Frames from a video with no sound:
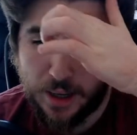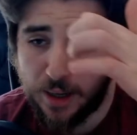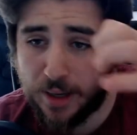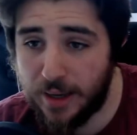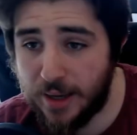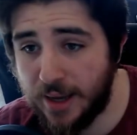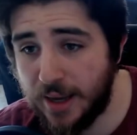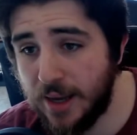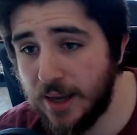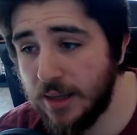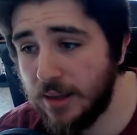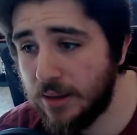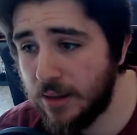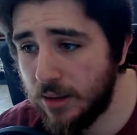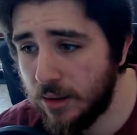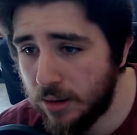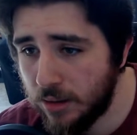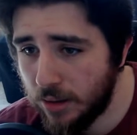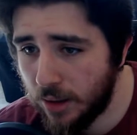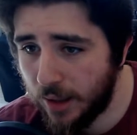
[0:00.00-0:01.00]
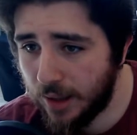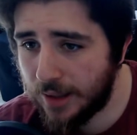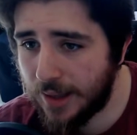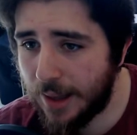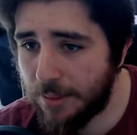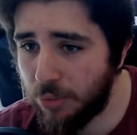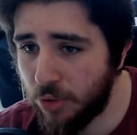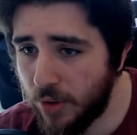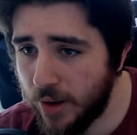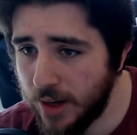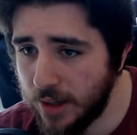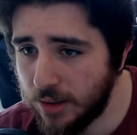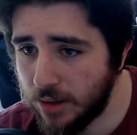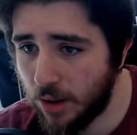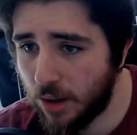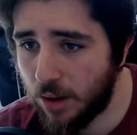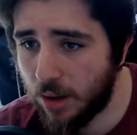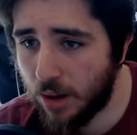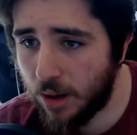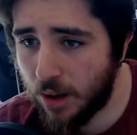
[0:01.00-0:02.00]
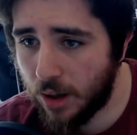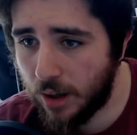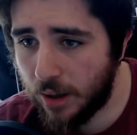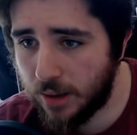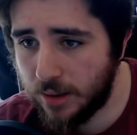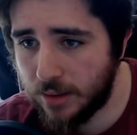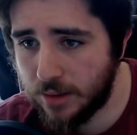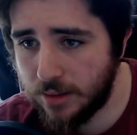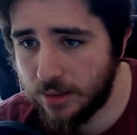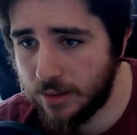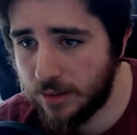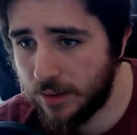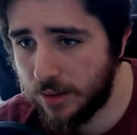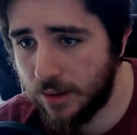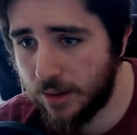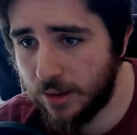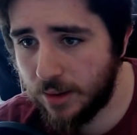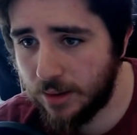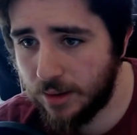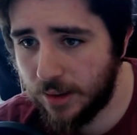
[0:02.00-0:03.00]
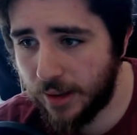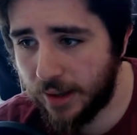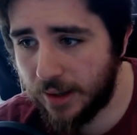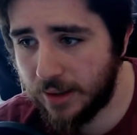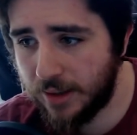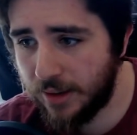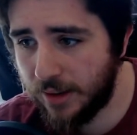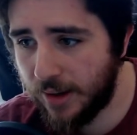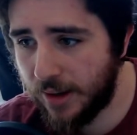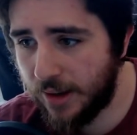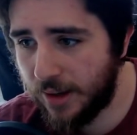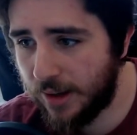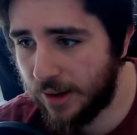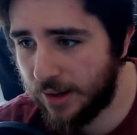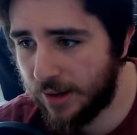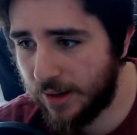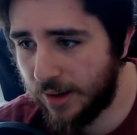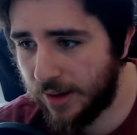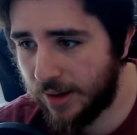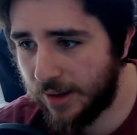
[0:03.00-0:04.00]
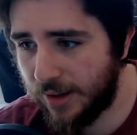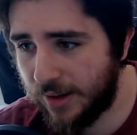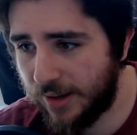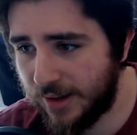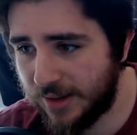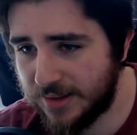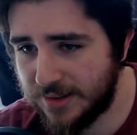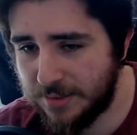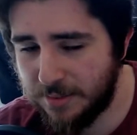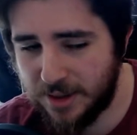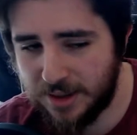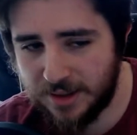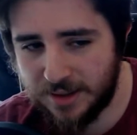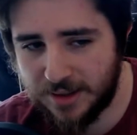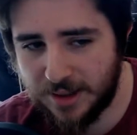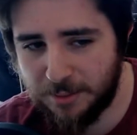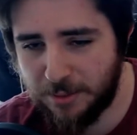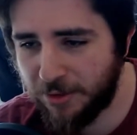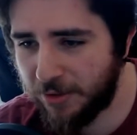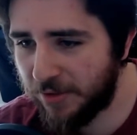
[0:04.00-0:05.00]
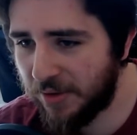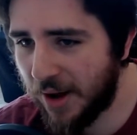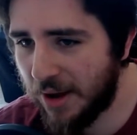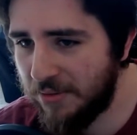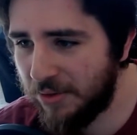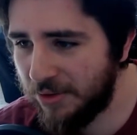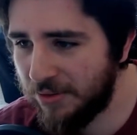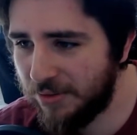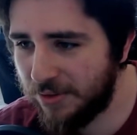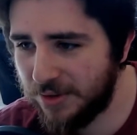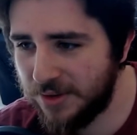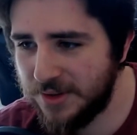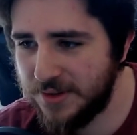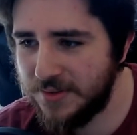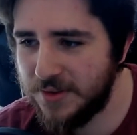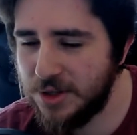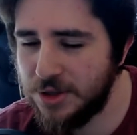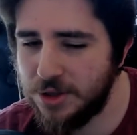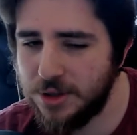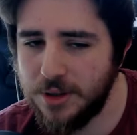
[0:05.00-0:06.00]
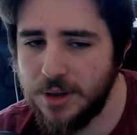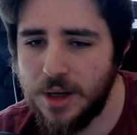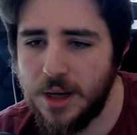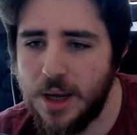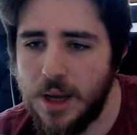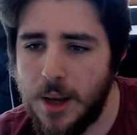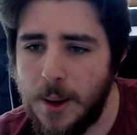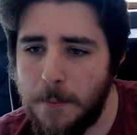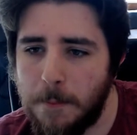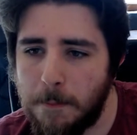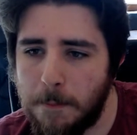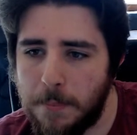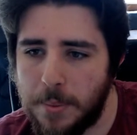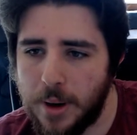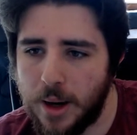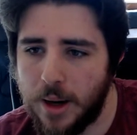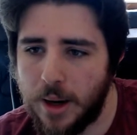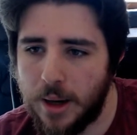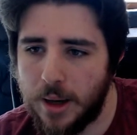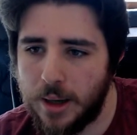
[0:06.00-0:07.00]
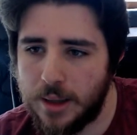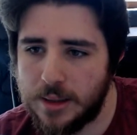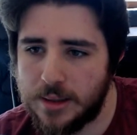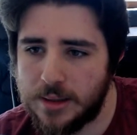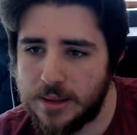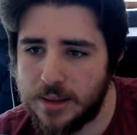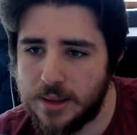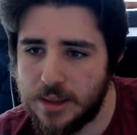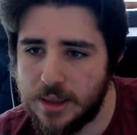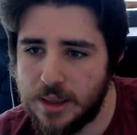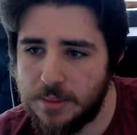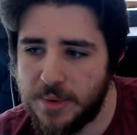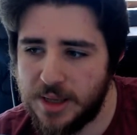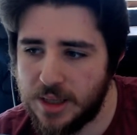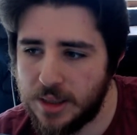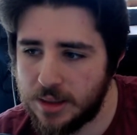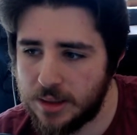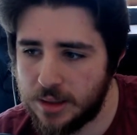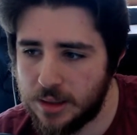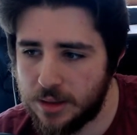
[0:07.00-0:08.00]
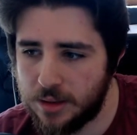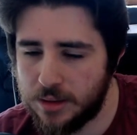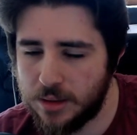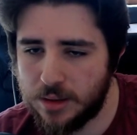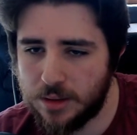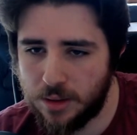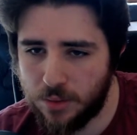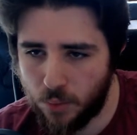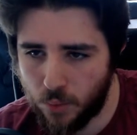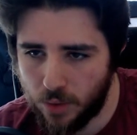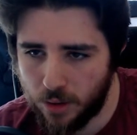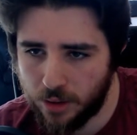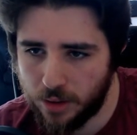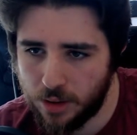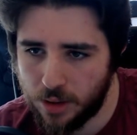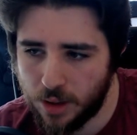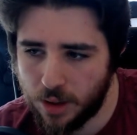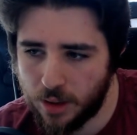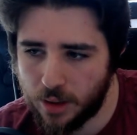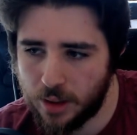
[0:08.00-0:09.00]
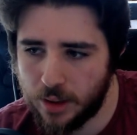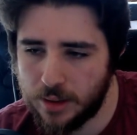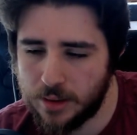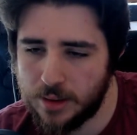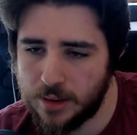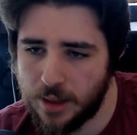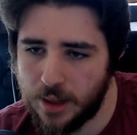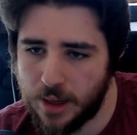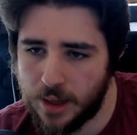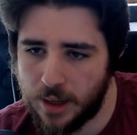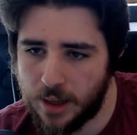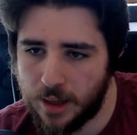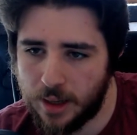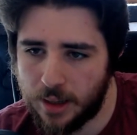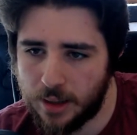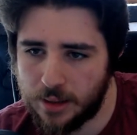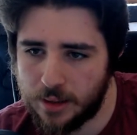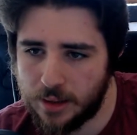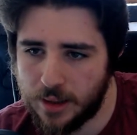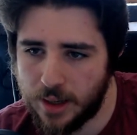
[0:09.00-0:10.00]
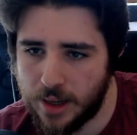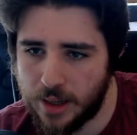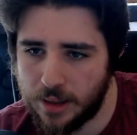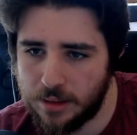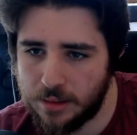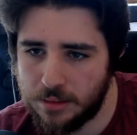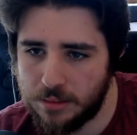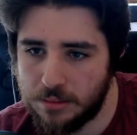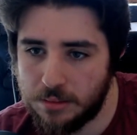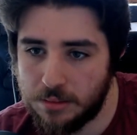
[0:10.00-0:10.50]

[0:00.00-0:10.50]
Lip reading: He didn't elaborate on like an estimated time of arrival for this feature, but he made it clear that they're working on it and that